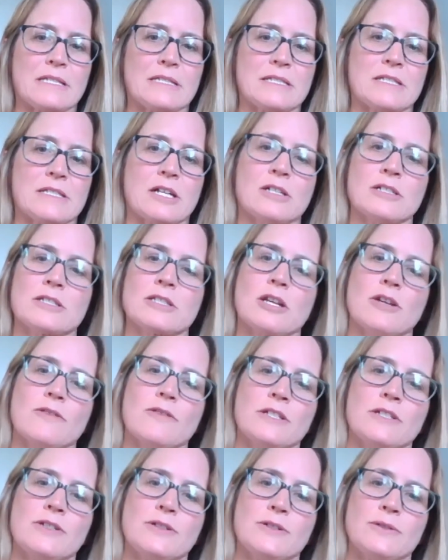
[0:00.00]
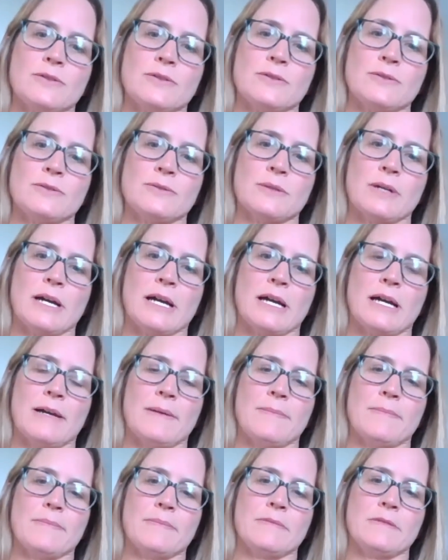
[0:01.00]

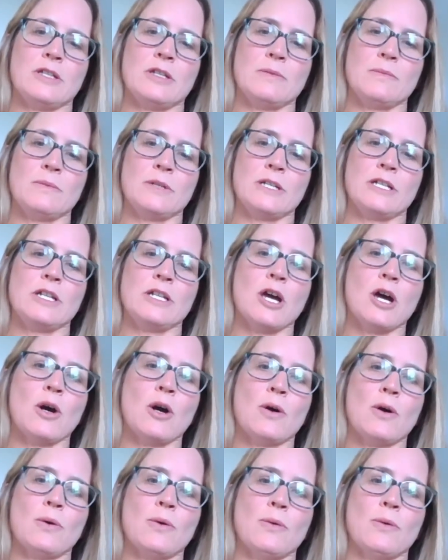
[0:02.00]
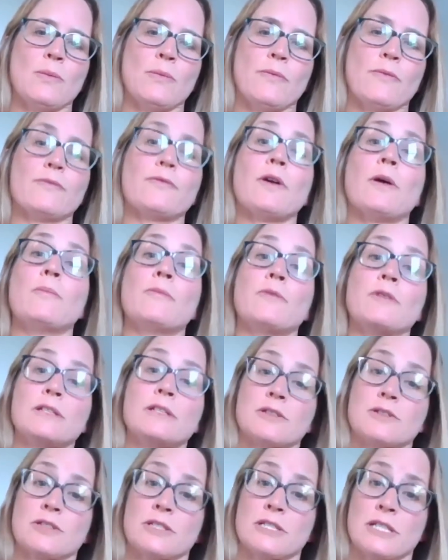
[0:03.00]
SARS-CoV-2, we know from
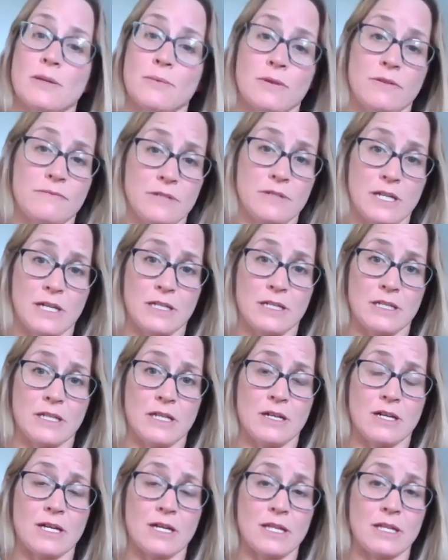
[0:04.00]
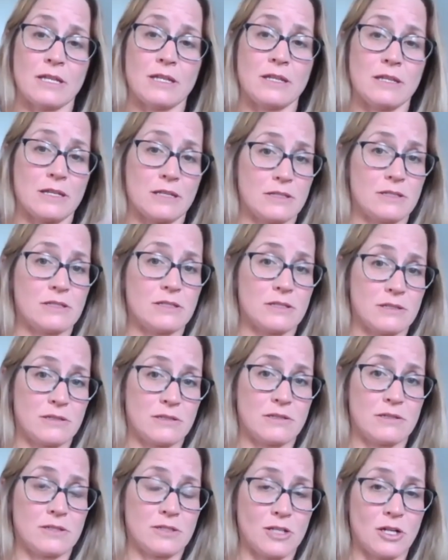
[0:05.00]
research that we've done on the
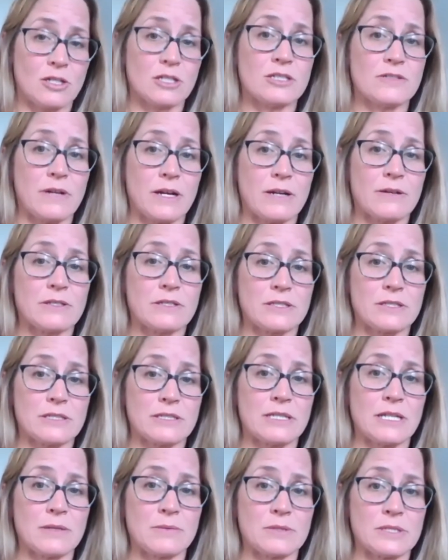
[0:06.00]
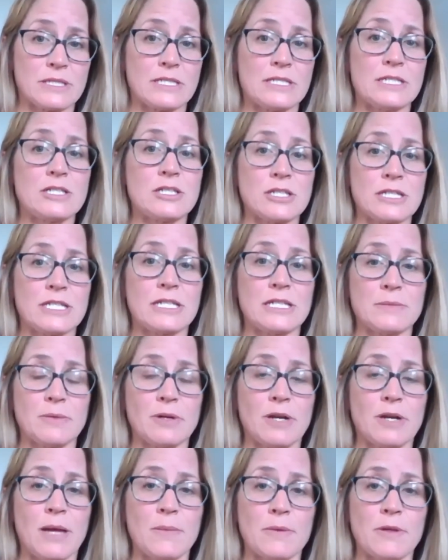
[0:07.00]
SARS virus that was initially a
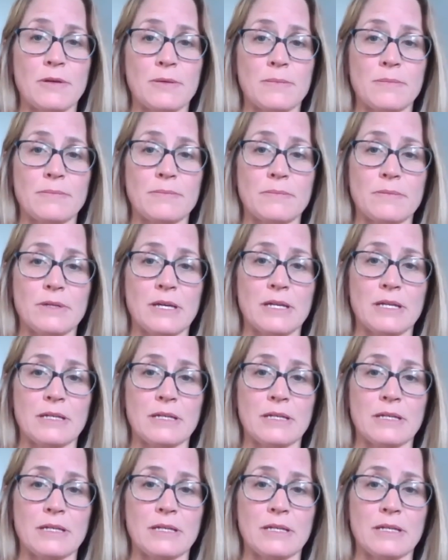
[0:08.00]
problem